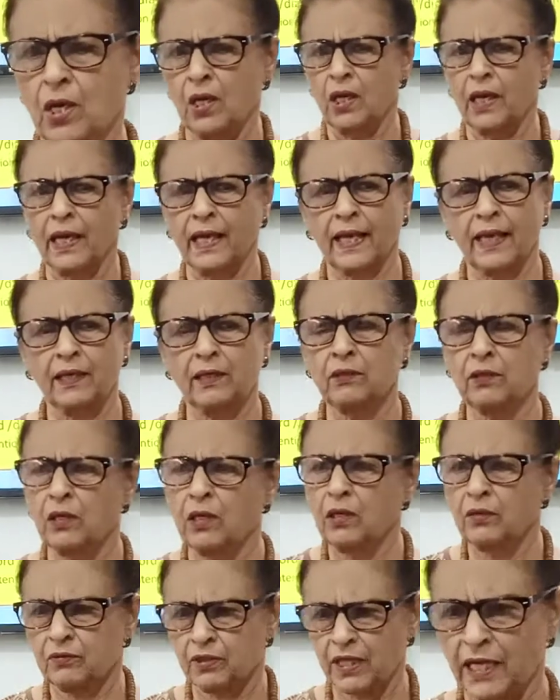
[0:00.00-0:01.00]
and
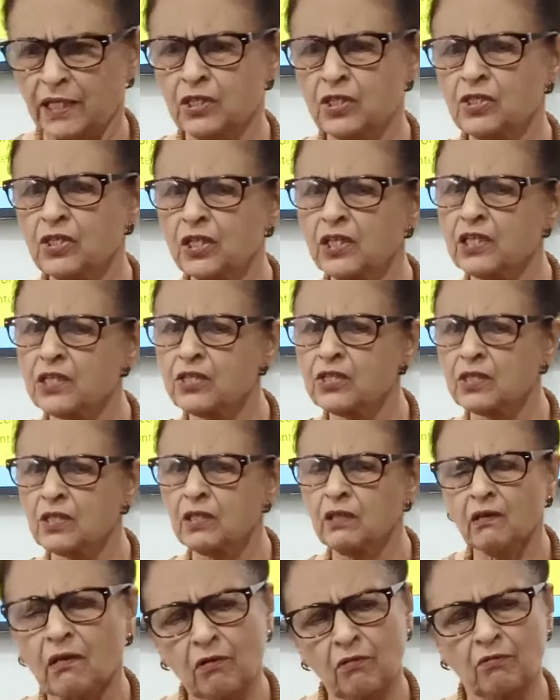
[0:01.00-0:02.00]
that is the
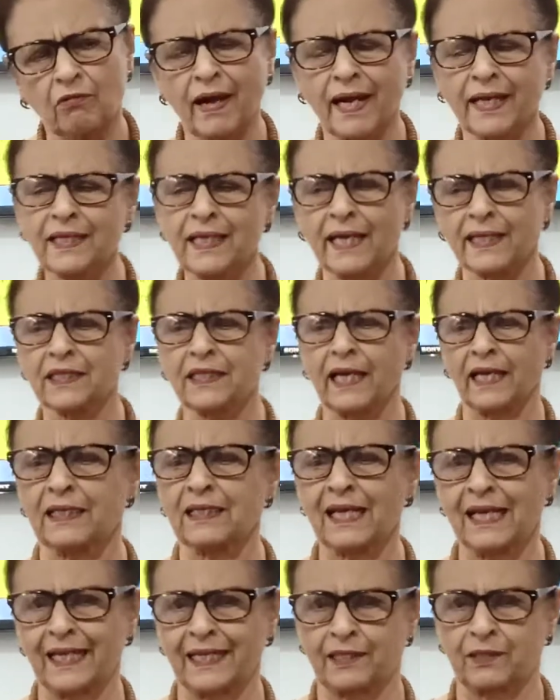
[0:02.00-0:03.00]
reason why I get
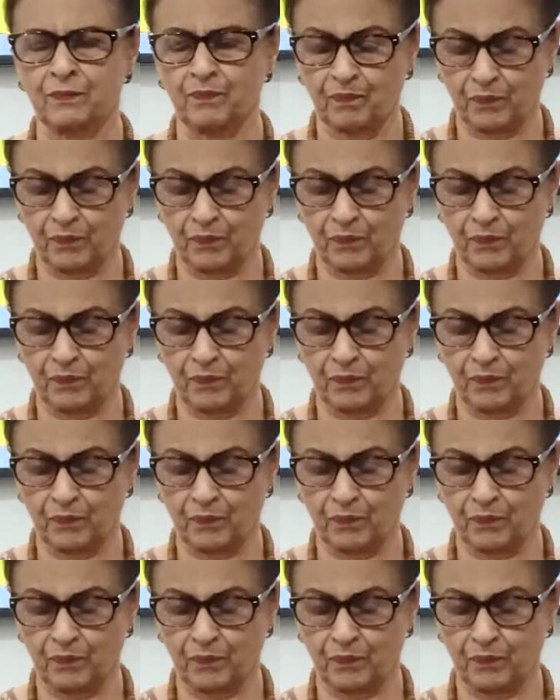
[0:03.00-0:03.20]
late.